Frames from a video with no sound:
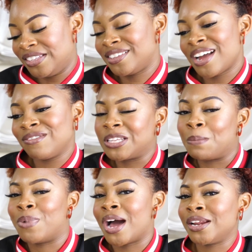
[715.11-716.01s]
not really
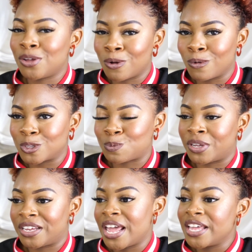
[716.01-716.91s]
body goals,
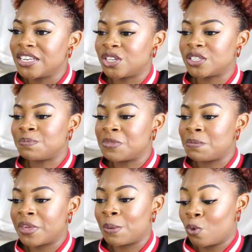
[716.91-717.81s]
but just me
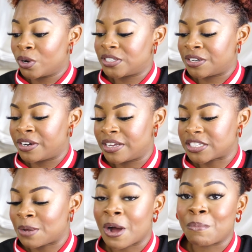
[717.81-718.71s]
being more serious
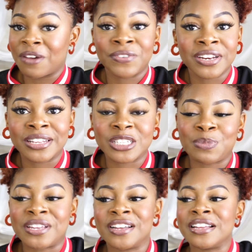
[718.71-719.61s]
about my fitness,
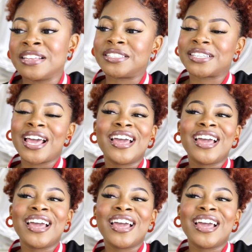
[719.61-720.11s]
because